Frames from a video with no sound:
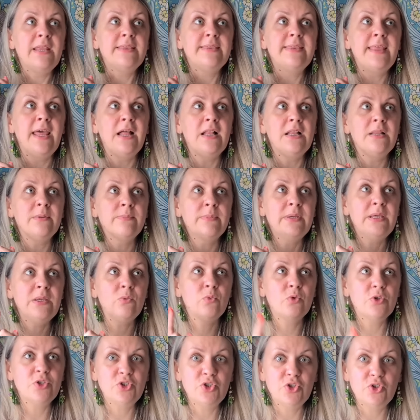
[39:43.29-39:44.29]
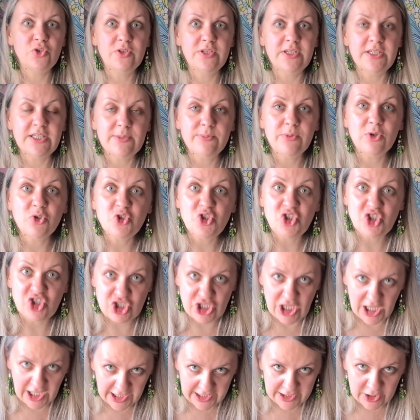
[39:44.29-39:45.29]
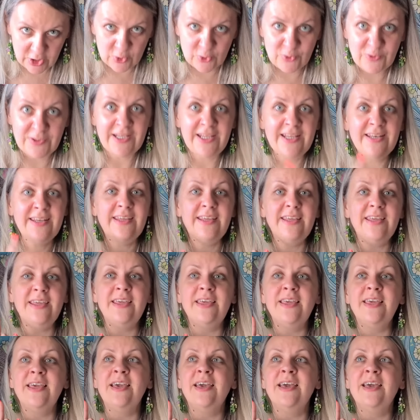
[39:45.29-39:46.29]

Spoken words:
Tell me, what do you think about shadow knitting?